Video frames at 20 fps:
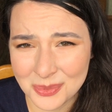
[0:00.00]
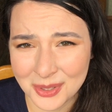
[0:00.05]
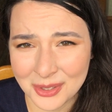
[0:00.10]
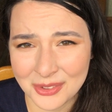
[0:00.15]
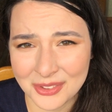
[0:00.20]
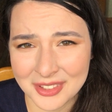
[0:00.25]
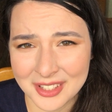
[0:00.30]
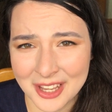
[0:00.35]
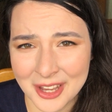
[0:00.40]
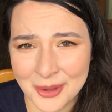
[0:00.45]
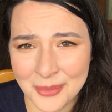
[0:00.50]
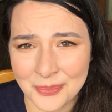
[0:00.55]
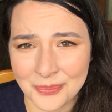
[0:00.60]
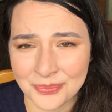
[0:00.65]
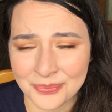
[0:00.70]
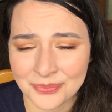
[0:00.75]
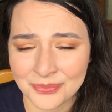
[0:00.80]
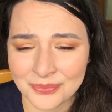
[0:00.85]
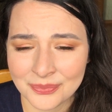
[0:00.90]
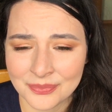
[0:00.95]
about
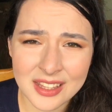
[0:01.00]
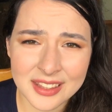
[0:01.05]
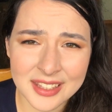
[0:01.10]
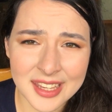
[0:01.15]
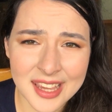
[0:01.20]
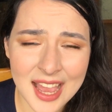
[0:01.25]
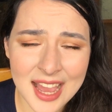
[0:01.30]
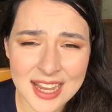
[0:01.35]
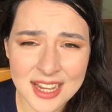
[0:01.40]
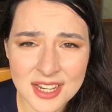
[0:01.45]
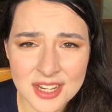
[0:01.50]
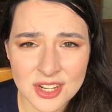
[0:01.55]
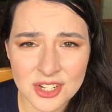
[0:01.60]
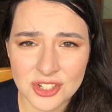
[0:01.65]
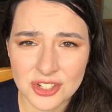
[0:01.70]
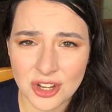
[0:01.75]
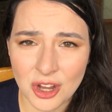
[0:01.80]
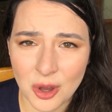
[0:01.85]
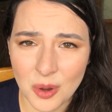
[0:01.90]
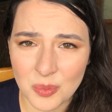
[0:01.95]
them. They
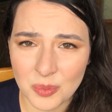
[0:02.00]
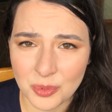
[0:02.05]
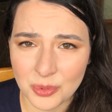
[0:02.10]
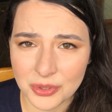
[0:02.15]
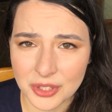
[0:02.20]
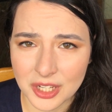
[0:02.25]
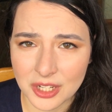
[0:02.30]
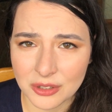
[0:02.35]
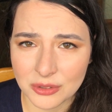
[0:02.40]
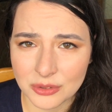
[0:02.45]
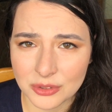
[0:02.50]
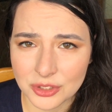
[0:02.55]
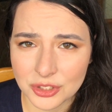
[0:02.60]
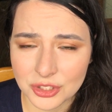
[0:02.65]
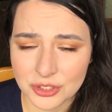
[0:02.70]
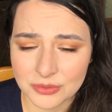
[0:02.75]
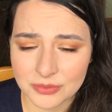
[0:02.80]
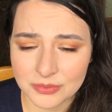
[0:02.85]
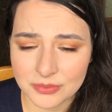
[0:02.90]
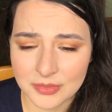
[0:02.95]
end up without
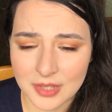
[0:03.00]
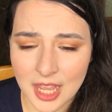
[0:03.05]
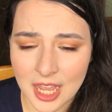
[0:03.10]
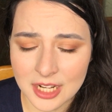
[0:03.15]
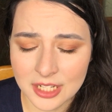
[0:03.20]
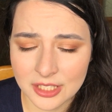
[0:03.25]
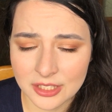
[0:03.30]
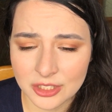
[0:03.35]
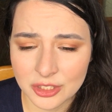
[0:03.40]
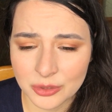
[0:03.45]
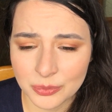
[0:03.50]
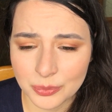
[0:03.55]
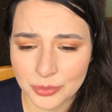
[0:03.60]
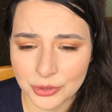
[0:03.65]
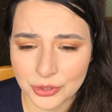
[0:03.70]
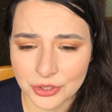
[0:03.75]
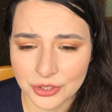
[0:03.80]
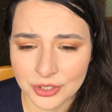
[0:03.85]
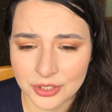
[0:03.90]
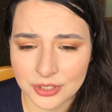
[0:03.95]
any
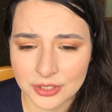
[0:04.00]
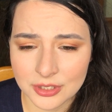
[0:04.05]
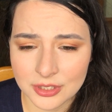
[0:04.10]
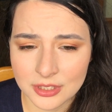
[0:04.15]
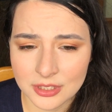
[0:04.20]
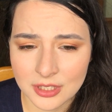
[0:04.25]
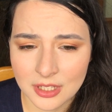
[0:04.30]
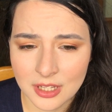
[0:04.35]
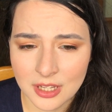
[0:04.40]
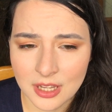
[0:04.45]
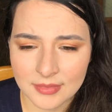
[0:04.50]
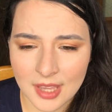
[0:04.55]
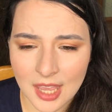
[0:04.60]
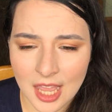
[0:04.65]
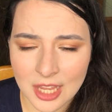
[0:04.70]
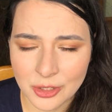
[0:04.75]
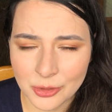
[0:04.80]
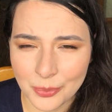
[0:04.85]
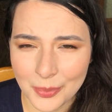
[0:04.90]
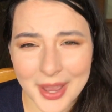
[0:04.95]
support,
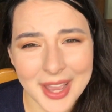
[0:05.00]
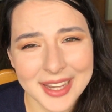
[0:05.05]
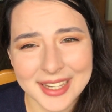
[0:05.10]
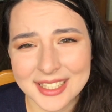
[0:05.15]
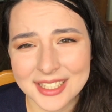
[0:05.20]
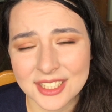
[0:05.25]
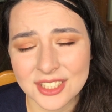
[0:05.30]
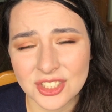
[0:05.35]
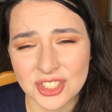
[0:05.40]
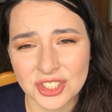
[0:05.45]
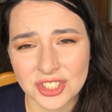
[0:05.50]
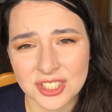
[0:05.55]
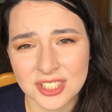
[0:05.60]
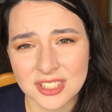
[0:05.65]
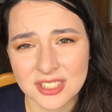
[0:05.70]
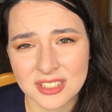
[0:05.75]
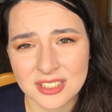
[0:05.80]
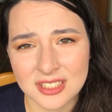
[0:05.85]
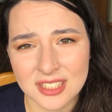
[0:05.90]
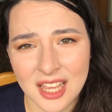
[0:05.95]
any
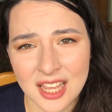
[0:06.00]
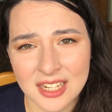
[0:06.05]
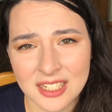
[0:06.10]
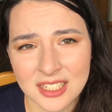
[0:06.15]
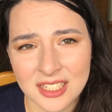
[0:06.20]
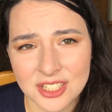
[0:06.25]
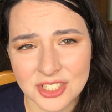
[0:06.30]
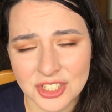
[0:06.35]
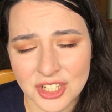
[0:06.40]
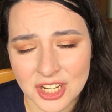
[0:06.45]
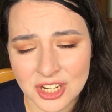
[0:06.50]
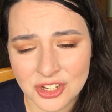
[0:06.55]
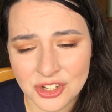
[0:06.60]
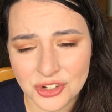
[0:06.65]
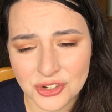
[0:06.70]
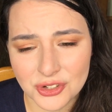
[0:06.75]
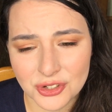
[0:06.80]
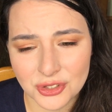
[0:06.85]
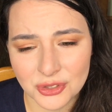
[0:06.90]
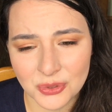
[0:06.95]
packages, any
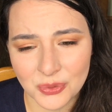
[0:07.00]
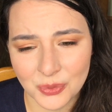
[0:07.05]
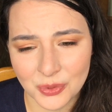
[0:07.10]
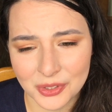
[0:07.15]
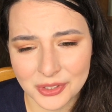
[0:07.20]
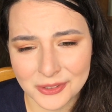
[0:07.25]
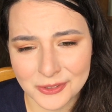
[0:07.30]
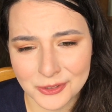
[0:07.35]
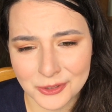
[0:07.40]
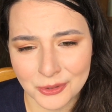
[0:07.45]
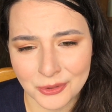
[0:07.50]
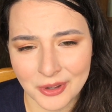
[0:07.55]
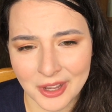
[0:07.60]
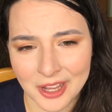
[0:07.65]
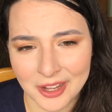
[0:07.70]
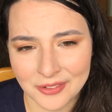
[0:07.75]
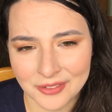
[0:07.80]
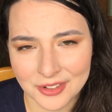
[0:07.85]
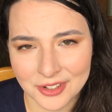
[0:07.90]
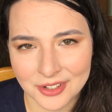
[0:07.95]
attention
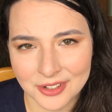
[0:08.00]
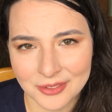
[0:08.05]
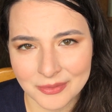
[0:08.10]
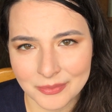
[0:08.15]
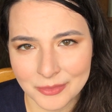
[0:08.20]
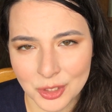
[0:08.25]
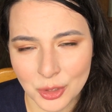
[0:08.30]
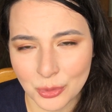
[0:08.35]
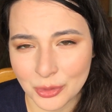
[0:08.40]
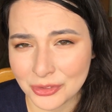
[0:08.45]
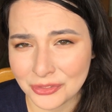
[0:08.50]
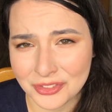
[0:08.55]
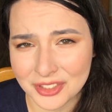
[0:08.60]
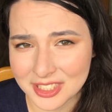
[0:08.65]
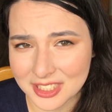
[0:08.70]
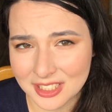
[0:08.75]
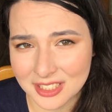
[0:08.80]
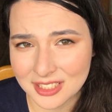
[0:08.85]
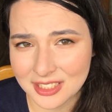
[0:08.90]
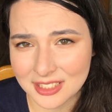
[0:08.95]
whatsoever. No one
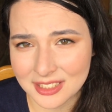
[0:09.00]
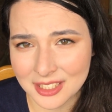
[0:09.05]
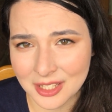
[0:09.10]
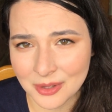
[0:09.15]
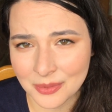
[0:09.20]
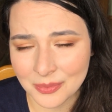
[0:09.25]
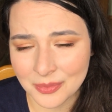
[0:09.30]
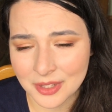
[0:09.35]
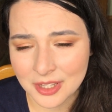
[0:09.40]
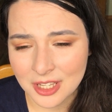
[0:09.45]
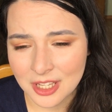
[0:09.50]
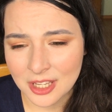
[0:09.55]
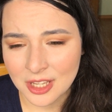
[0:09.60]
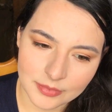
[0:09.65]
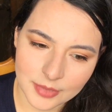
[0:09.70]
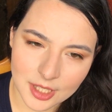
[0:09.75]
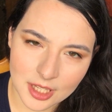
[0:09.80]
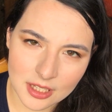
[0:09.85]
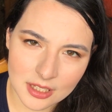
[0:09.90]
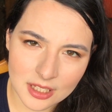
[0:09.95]
visits them.
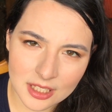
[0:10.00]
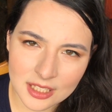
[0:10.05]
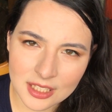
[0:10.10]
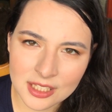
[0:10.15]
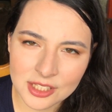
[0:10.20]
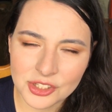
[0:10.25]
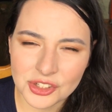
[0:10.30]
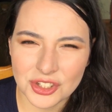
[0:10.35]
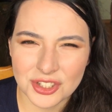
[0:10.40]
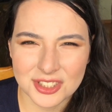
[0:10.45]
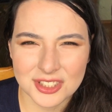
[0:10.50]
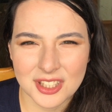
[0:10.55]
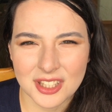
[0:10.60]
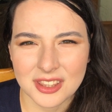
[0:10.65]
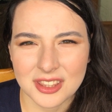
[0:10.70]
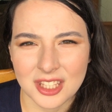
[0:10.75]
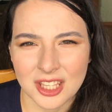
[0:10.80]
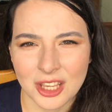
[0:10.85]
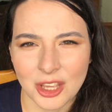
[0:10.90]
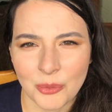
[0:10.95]
It's just a
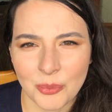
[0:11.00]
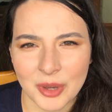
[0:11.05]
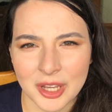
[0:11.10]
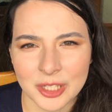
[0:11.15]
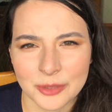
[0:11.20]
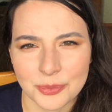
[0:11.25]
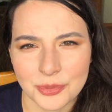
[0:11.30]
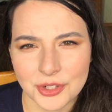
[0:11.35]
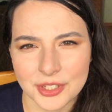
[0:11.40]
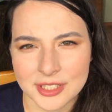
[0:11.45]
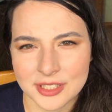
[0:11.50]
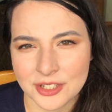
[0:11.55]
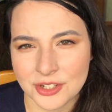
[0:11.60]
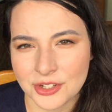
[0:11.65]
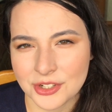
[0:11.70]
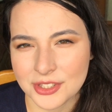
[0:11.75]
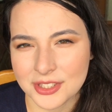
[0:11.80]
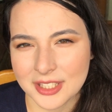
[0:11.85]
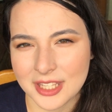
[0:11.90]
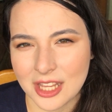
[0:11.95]
thing. Male
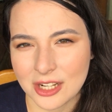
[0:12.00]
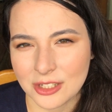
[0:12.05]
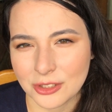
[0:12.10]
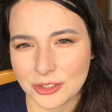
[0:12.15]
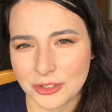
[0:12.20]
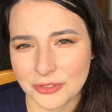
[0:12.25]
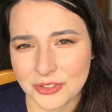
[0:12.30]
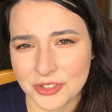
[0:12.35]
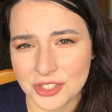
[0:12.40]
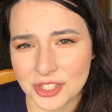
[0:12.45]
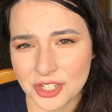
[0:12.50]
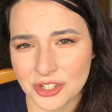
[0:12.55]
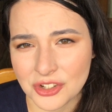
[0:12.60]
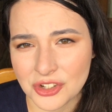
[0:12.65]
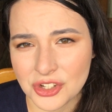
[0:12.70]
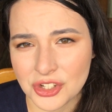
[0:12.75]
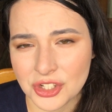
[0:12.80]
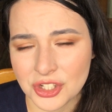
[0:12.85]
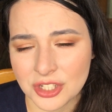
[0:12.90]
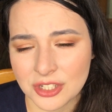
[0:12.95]
prisoners get a lot of
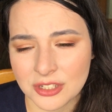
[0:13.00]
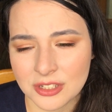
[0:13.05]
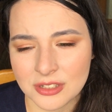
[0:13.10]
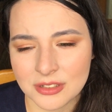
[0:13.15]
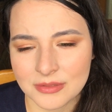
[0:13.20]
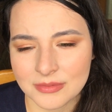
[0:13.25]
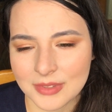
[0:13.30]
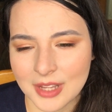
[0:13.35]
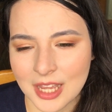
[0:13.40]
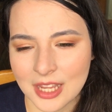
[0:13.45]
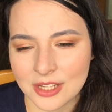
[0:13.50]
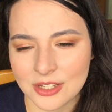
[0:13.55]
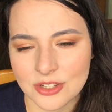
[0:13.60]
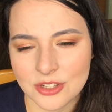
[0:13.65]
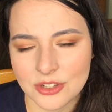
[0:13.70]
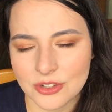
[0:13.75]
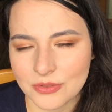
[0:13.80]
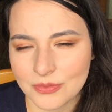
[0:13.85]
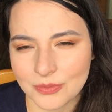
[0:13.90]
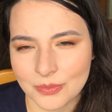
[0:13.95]
attention,
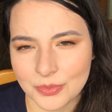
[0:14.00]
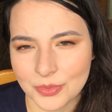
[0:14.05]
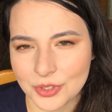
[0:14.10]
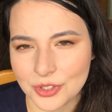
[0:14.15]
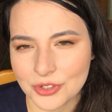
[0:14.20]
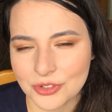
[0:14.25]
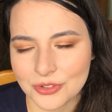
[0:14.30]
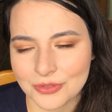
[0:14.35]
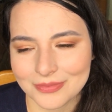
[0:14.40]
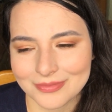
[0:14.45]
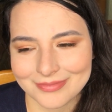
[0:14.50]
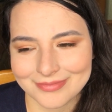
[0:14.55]
but